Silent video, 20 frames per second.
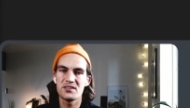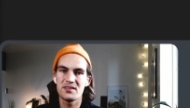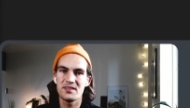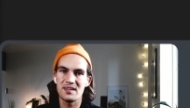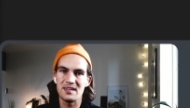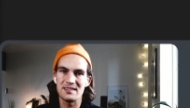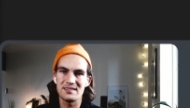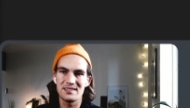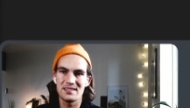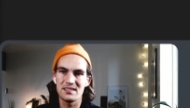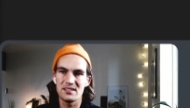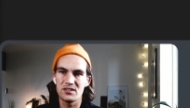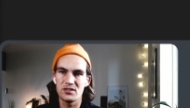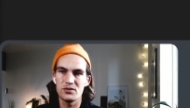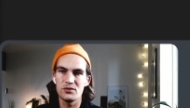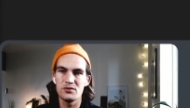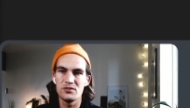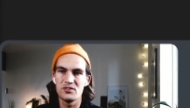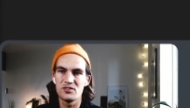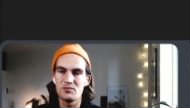things in
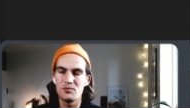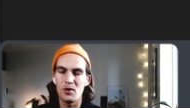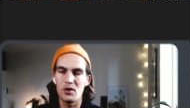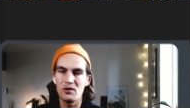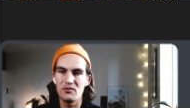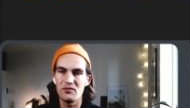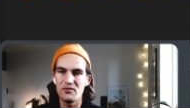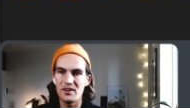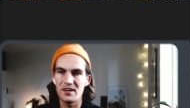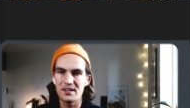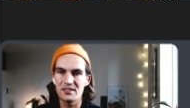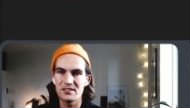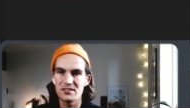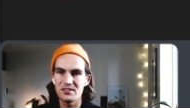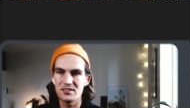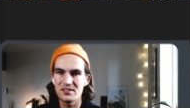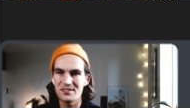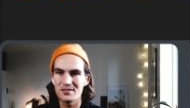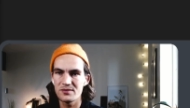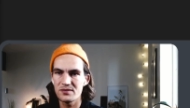good small
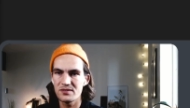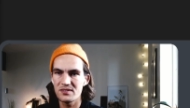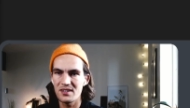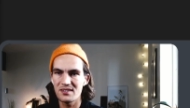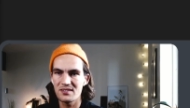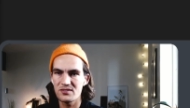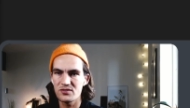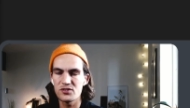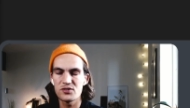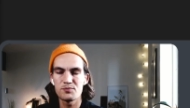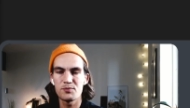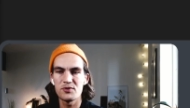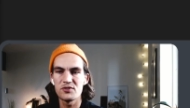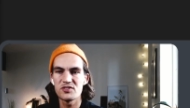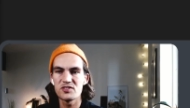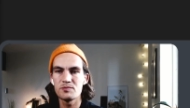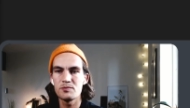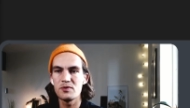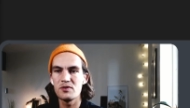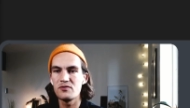functions that's
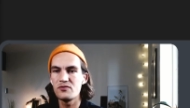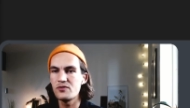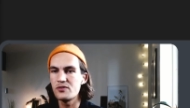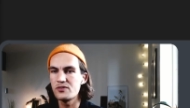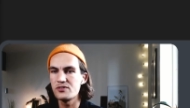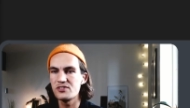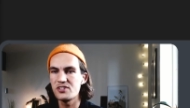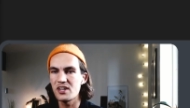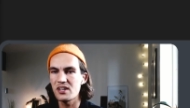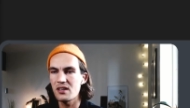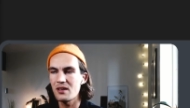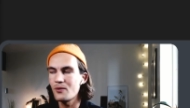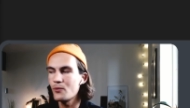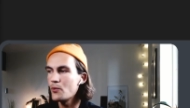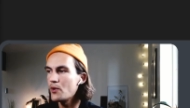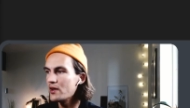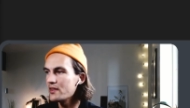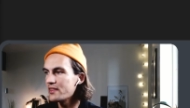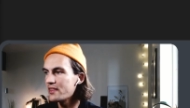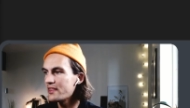responsible for checking
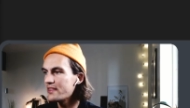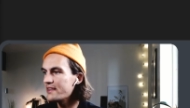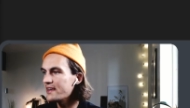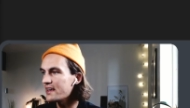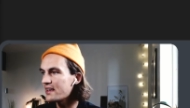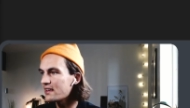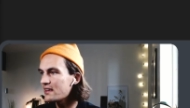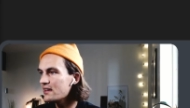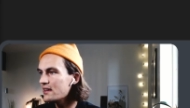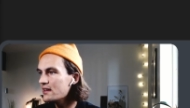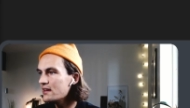one thing.